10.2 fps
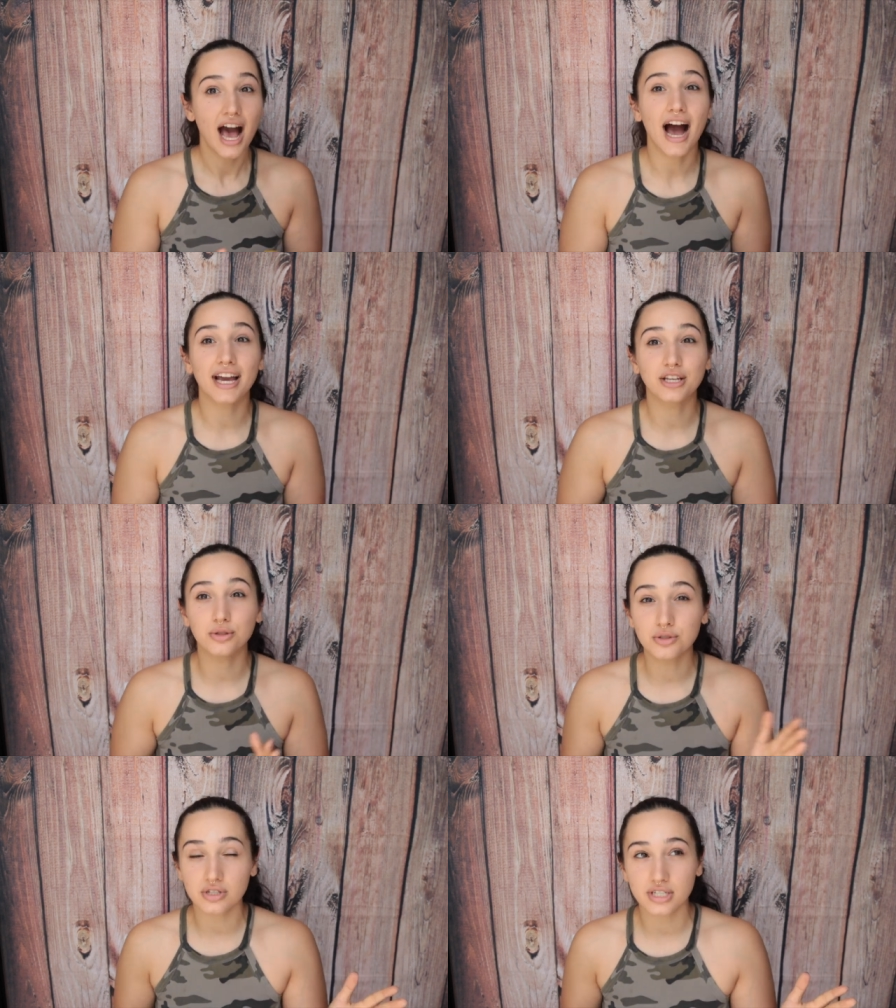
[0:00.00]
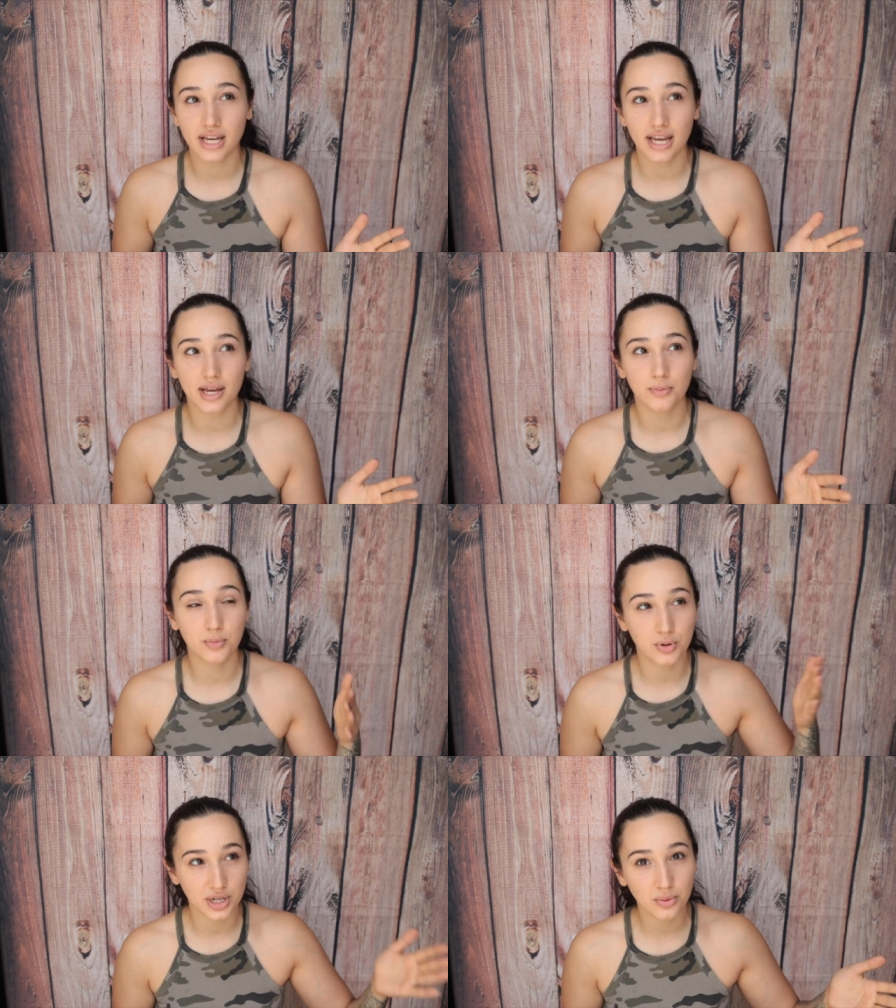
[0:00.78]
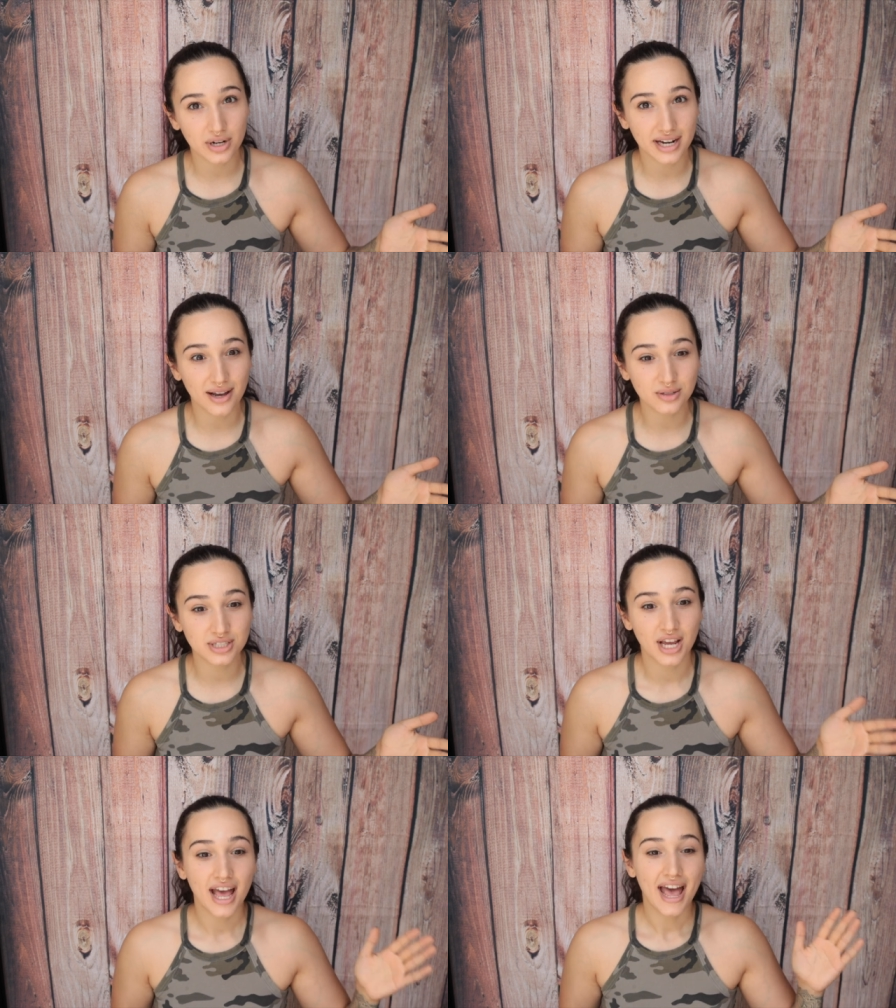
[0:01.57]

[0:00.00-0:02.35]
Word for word: I used to take pre-workout